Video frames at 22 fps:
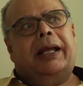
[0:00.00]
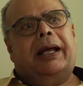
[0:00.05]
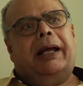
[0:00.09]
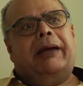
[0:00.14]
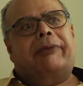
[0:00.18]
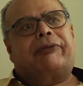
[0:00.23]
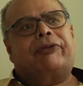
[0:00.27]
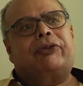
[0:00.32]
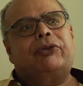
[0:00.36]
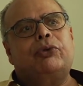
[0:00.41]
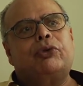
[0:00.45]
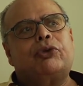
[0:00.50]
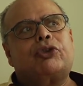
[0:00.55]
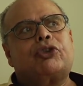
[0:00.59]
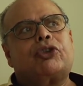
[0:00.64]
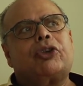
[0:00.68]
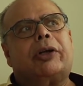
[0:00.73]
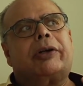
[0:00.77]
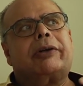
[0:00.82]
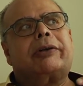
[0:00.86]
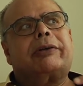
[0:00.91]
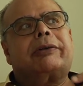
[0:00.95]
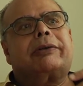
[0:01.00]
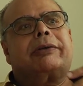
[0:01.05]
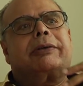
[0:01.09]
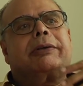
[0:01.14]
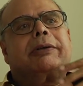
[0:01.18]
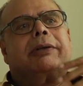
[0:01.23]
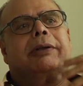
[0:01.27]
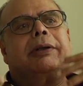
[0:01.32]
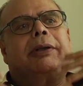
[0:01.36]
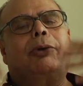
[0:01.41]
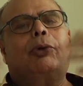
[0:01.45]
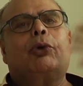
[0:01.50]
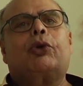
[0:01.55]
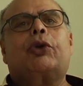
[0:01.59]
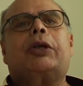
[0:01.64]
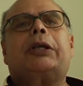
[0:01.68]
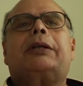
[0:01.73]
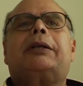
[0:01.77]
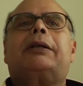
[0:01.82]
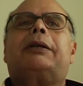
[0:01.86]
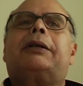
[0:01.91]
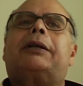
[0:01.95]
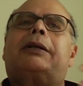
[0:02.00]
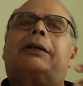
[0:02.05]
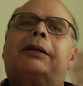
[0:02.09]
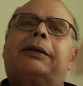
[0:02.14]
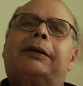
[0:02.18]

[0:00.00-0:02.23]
a future-looking